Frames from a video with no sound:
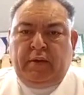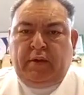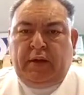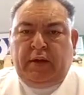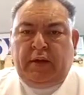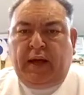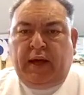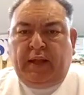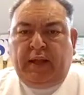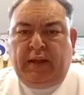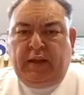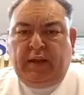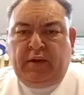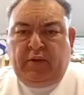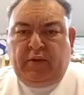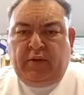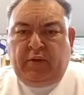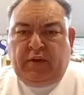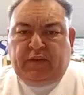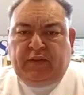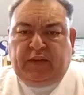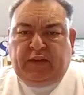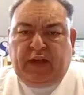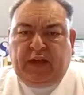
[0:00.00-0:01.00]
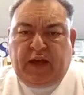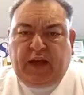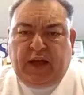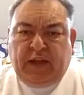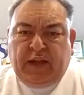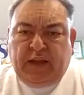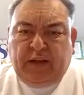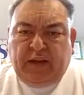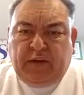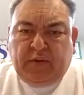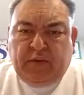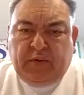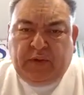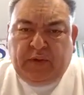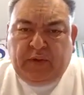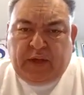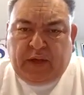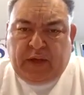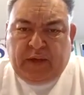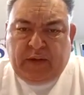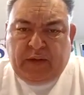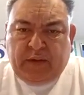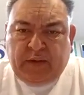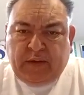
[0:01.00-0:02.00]
Hallelujah. Say
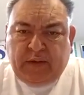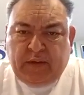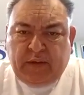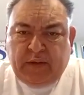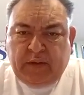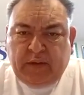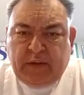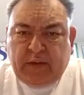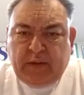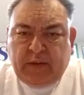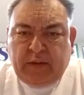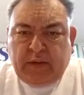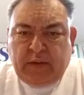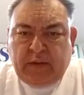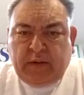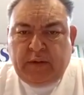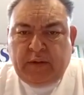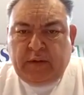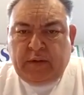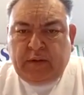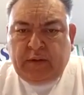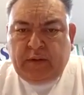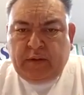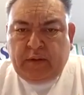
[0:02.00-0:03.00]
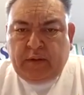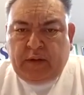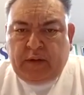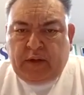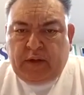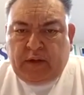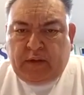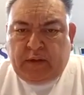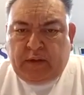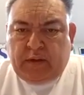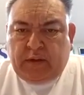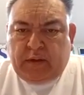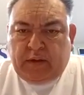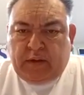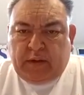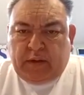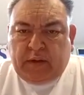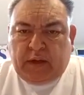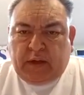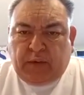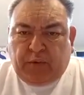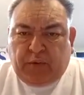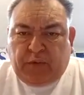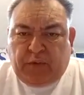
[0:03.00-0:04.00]
hallelujah. Hallelujah. hallelujah.
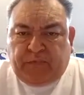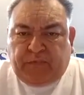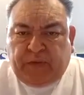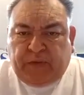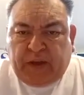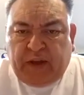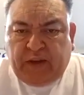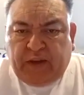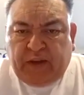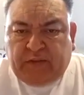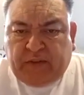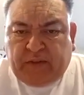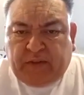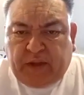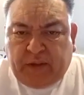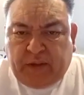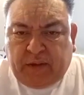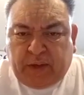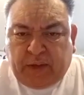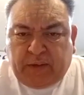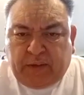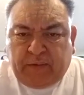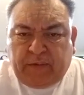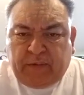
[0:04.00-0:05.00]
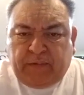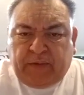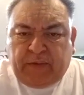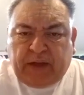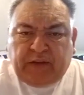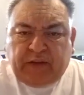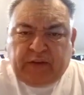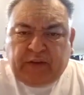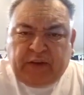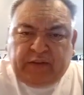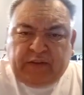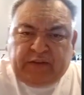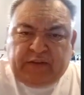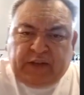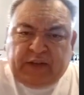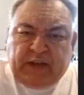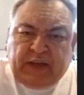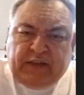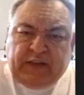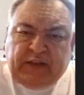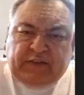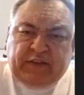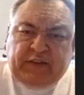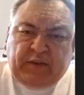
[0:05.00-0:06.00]
And we finish. Uh, Evangelist
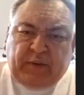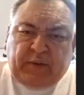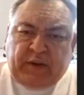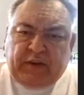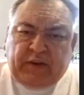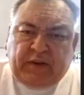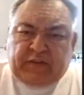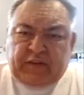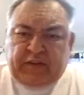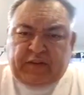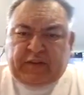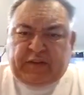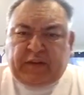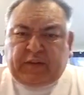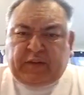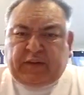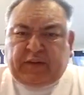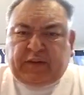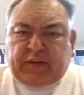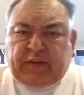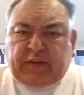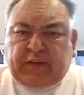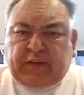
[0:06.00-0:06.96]
Alexa, you want to share something?